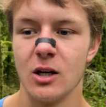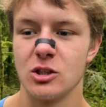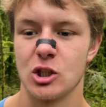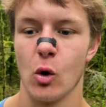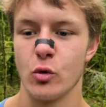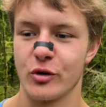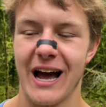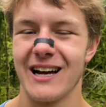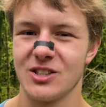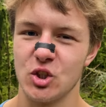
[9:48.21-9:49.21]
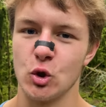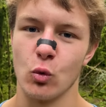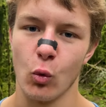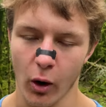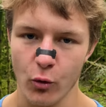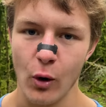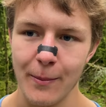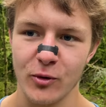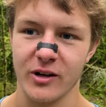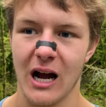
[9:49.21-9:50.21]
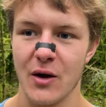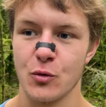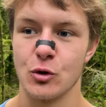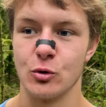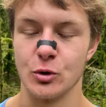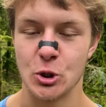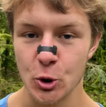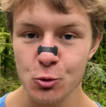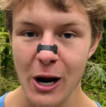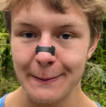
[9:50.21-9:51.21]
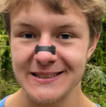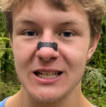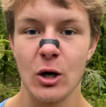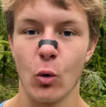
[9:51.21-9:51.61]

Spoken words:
So you can't do one rep. You can either do two reps